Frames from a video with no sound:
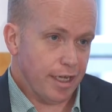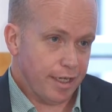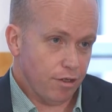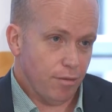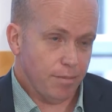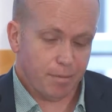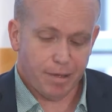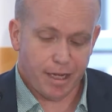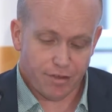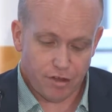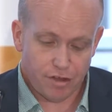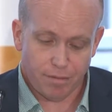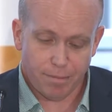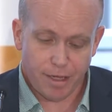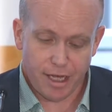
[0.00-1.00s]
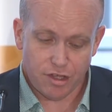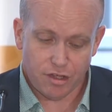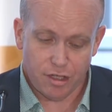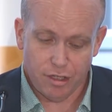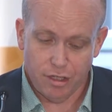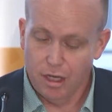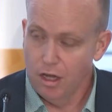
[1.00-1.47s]
and economic
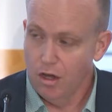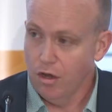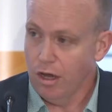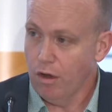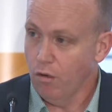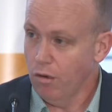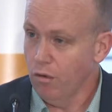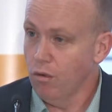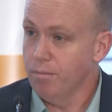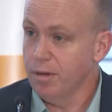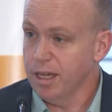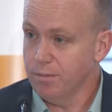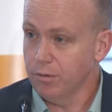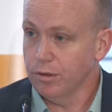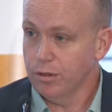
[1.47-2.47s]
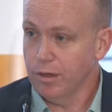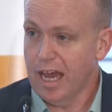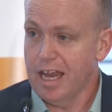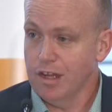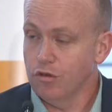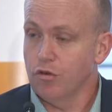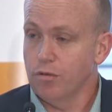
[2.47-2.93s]
participation, or people
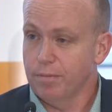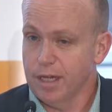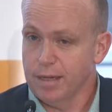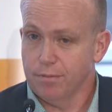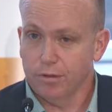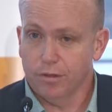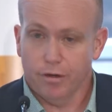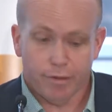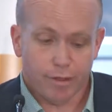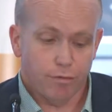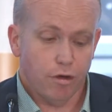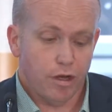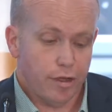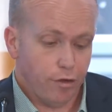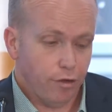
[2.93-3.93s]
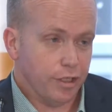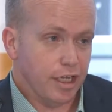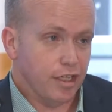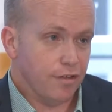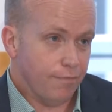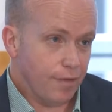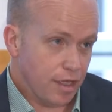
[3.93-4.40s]
and or people who require early
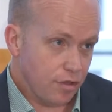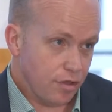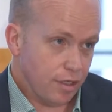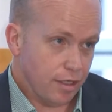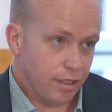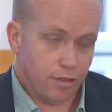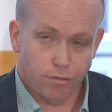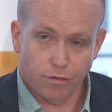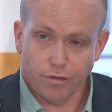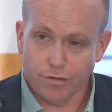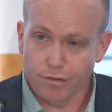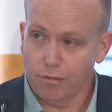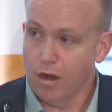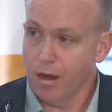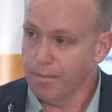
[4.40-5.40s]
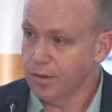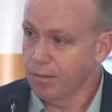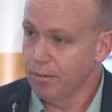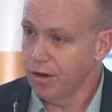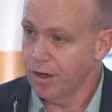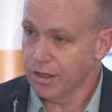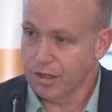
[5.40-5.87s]
intervention in order to
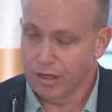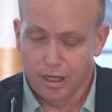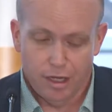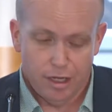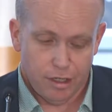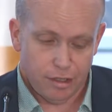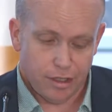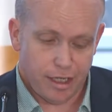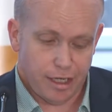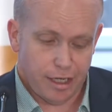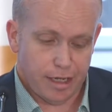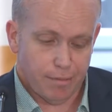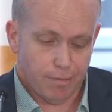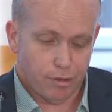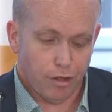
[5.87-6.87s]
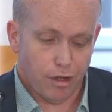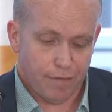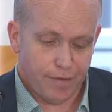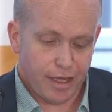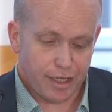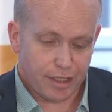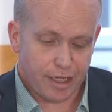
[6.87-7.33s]
optimise their um,
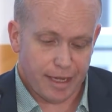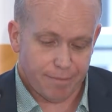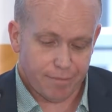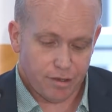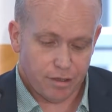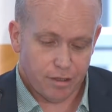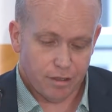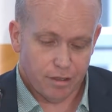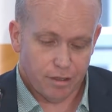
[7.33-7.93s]
life outcomes.